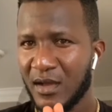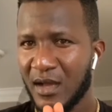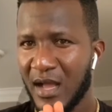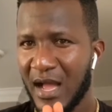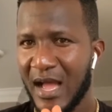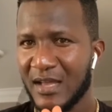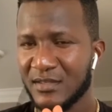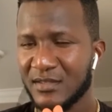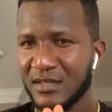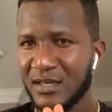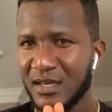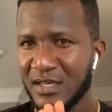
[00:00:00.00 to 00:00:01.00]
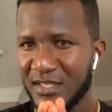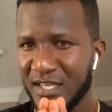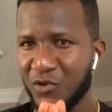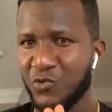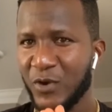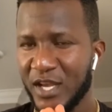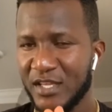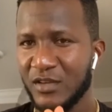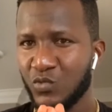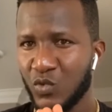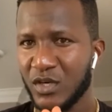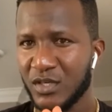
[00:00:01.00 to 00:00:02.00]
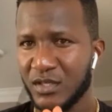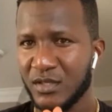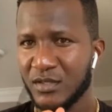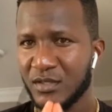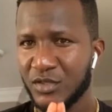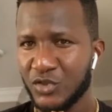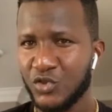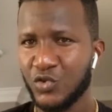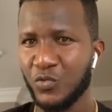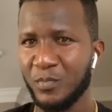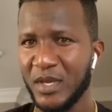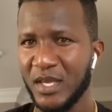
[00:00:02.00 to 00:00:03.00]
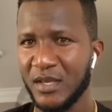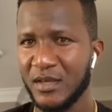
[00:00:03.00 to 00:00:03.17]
as a degrading word to me?